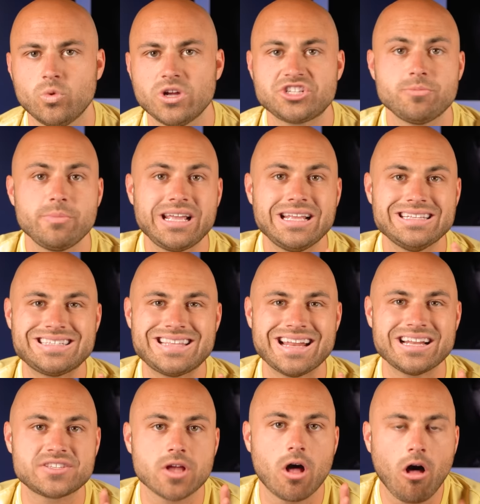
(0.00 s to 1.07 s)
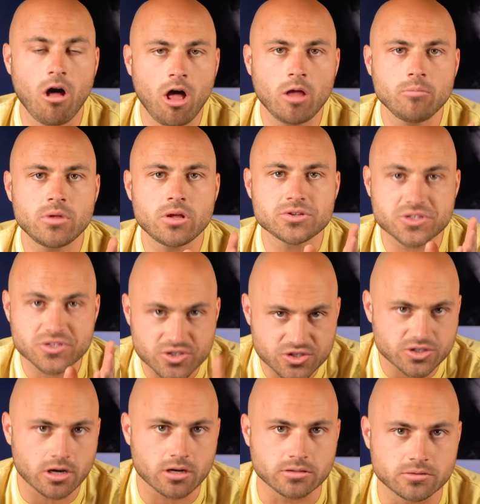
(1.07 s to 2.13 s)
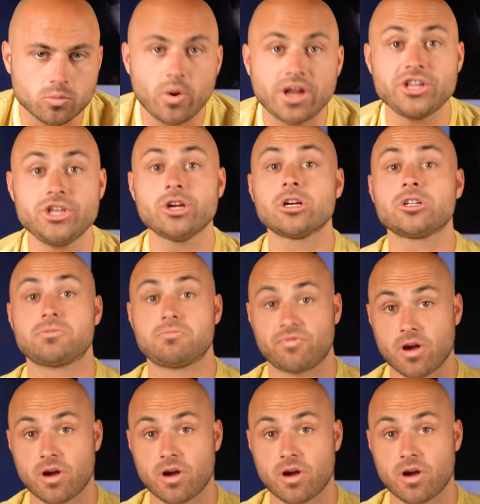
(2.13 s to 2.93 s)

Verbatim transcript: which means that it's almost certain when you're